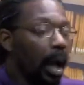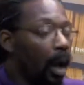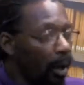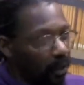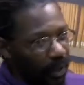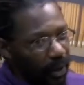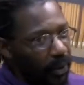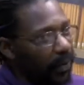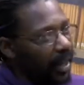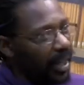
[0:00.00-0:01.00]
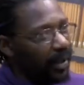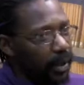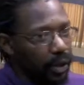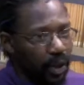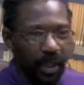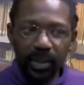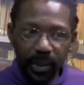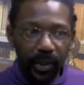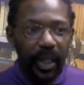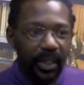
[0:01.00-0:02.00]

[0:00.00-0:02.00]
although they're just learning.